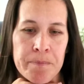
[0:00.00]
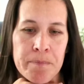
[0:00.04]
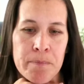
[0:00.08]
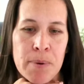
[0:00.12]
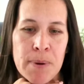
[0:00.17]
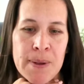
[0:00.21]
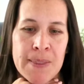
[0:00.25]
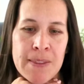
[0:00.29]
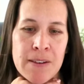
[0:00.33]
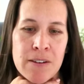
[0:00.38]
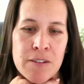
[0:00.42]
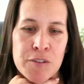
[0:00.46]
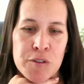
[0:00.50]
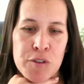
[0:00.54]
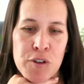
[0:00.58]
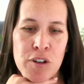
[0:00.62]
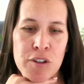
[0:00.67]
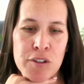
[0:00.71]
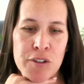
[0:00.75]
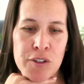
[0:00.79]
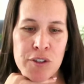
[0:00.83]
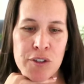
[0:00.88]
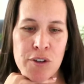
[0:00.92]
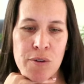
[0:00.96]
but there's
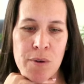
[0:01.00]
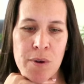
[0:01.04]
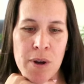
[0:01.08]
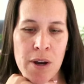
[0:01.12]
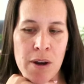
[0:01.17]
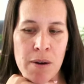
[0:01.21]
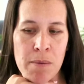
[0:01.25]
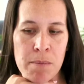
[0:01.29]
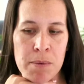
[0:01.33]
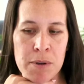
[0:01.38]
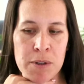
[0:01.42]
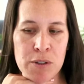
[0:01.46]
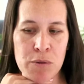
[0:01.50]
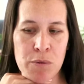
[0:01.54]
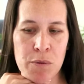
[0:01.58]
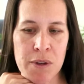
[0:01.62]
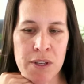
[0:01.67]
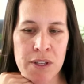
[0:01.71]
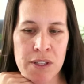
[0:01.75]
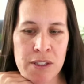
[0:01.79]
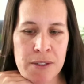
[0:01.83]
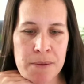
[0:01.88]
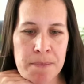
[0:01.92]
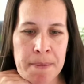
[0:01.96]
also an
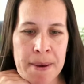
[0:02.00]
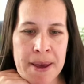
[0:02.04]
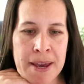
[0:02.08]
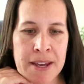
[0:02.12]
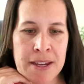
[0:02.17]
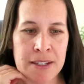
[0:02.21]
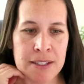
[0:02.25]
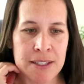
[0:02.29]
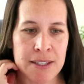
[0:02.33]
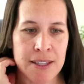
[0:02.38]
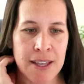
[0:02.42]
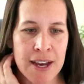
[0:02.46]
in-between space